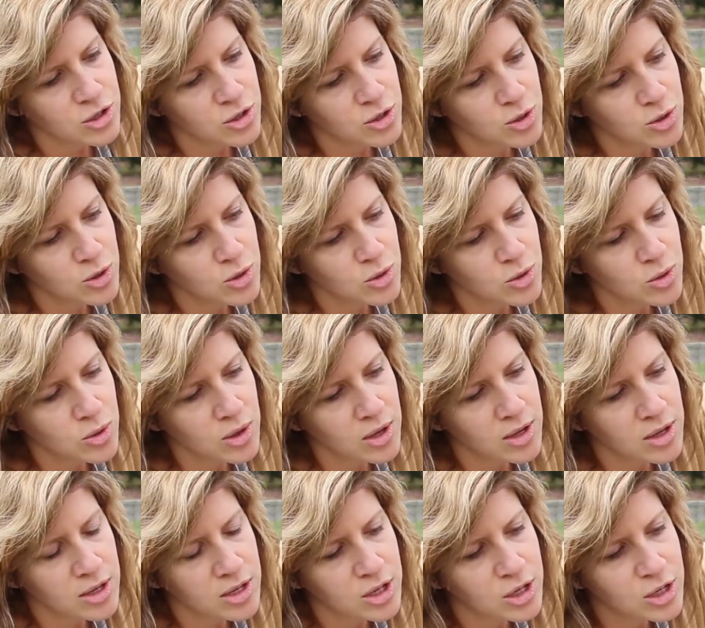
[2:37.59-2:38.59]
2
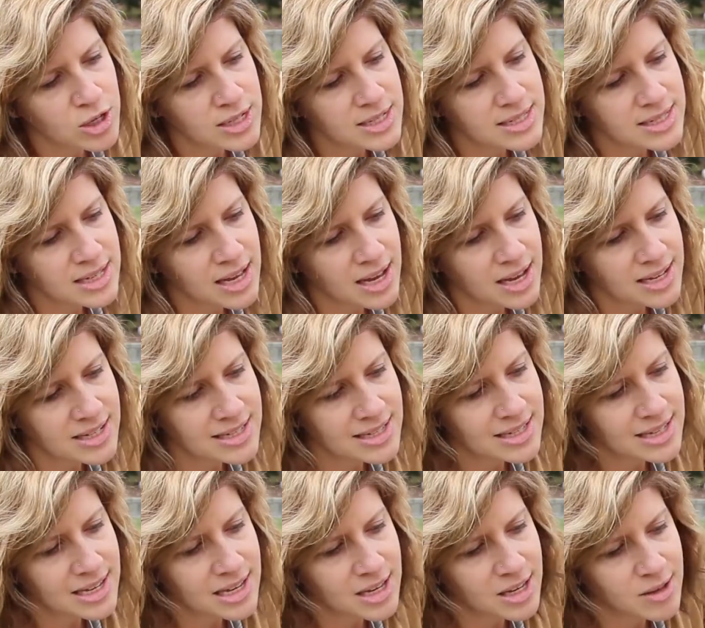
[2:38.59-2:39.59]
good
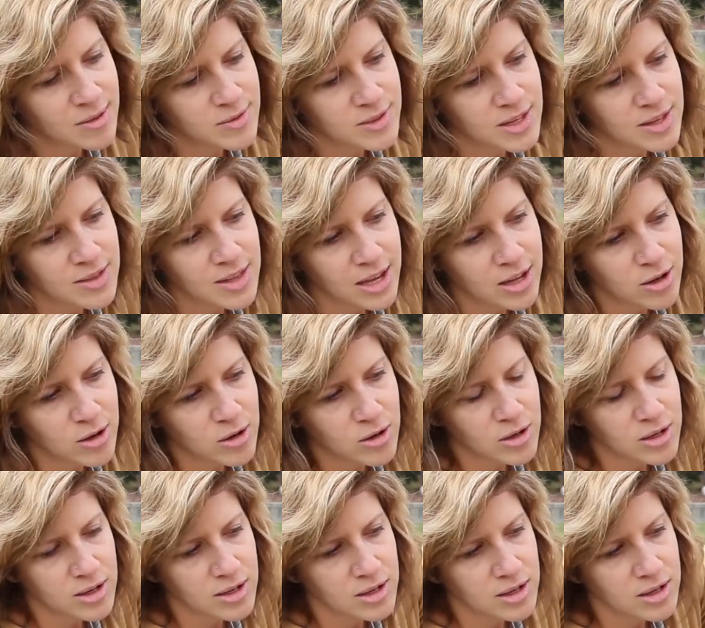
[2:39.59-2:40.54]
sized leaves that are